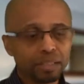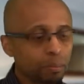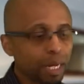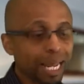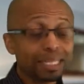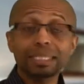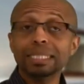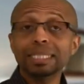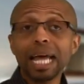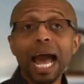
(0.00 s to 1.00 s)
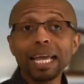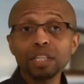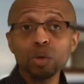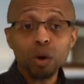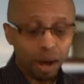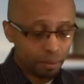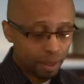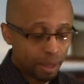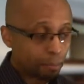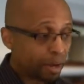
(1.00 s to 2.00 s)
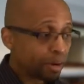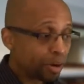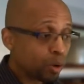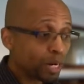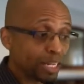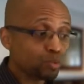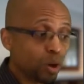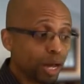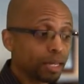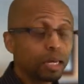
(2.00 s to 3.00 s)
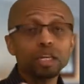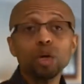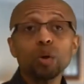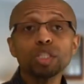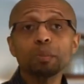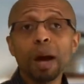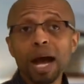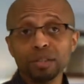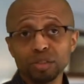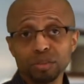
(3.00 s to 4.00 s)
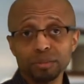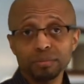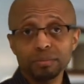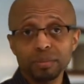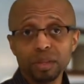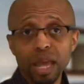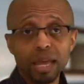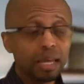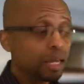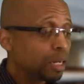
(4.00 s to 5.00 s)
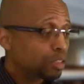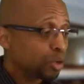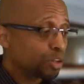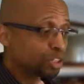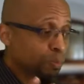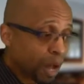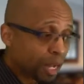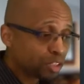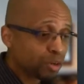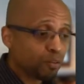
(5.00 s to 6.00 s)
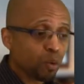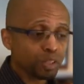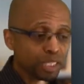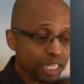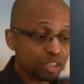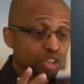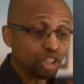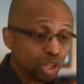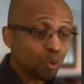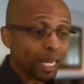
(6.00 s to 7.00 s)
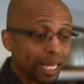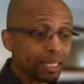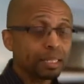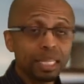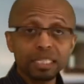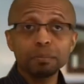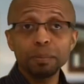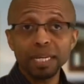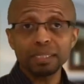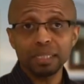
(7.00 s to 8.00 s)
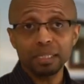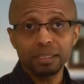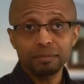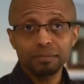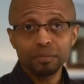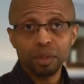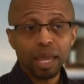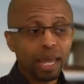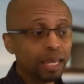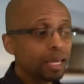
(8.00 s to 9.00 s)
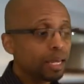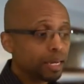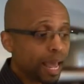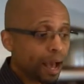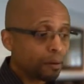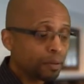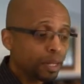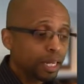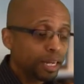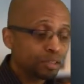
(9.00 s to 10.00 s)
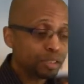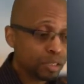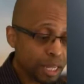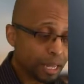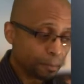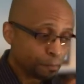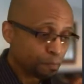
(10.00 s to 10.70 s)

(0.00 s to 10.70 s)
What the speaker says: Somebody has to sign you up, better known as what? Your sponsor, okay? So your sponsor, of course, gets you in this business, okay? Now, here's the thing.